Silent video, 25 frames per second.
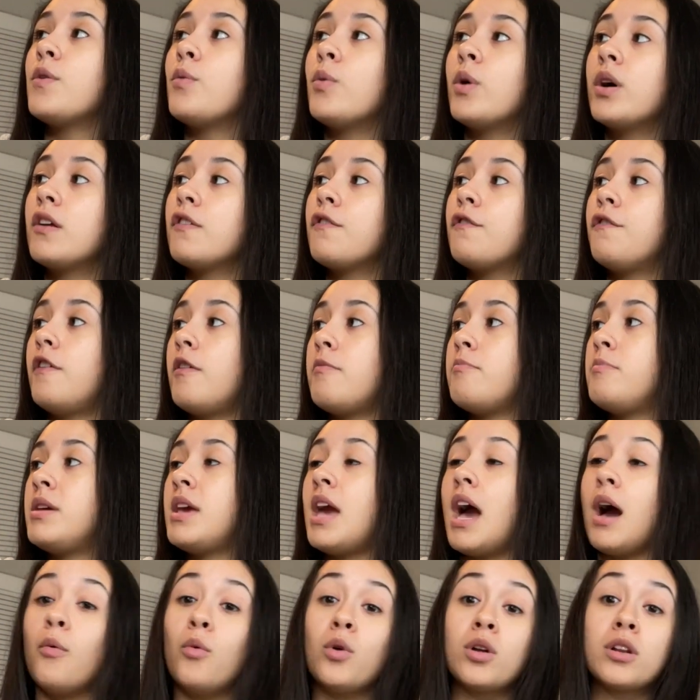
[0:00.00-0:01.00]
would have fit me,
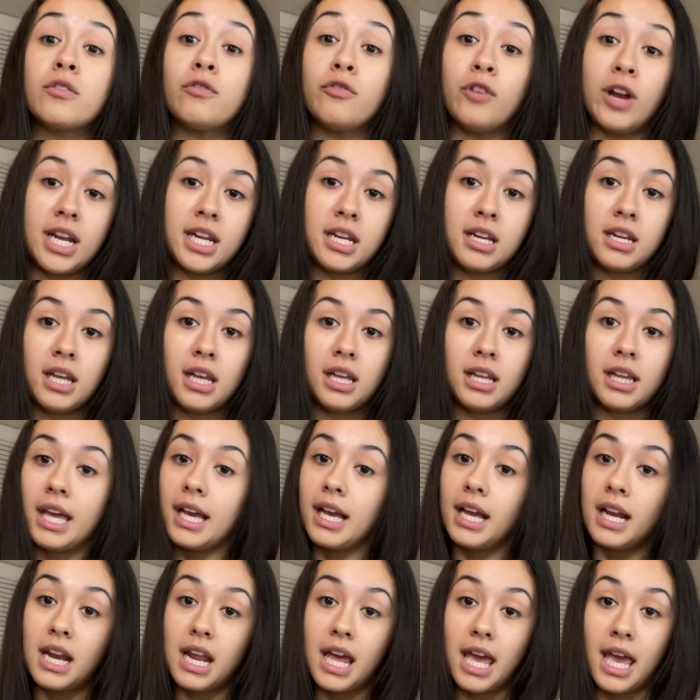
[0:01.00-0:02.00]
I would have rated it
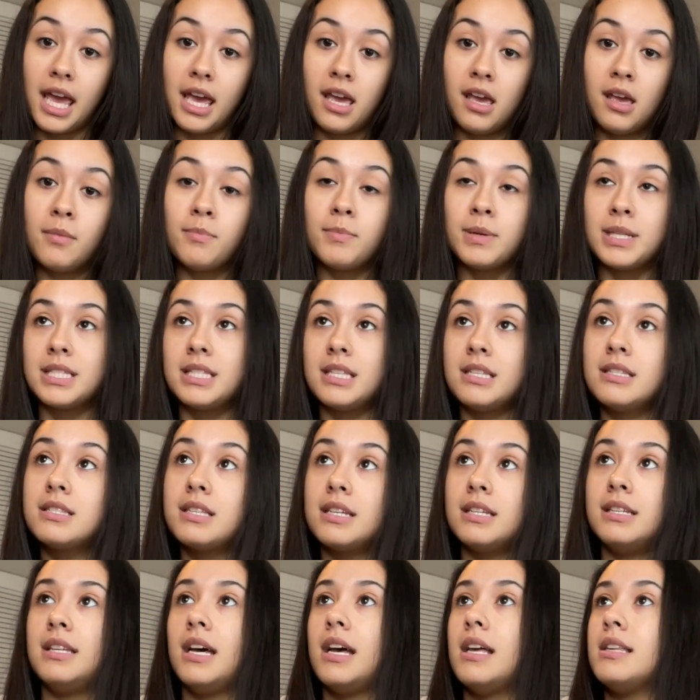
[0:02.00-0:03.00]
like an 8, but since
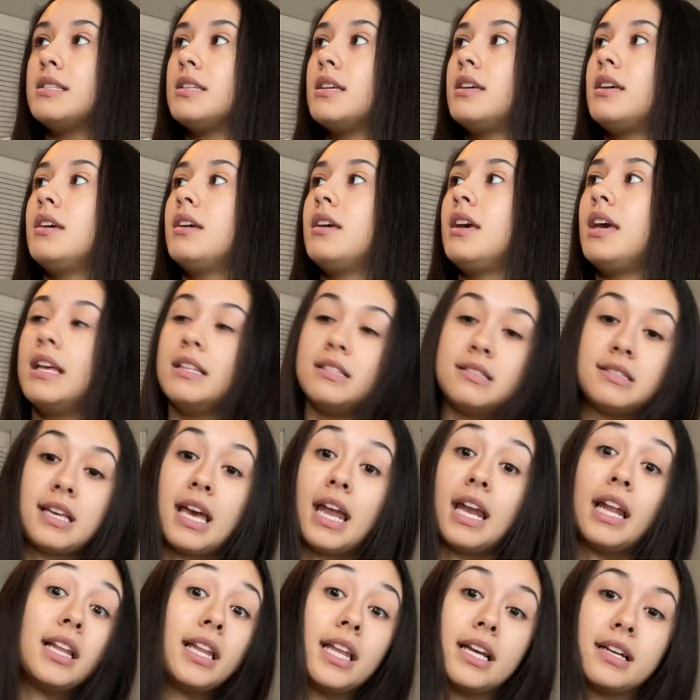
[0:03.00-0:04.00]
it doesn't, it's
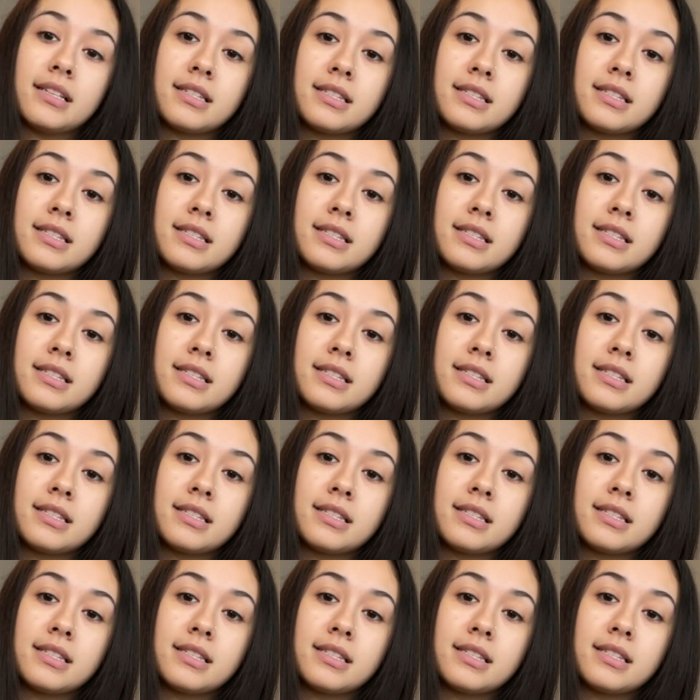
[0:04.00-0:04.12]
getting like a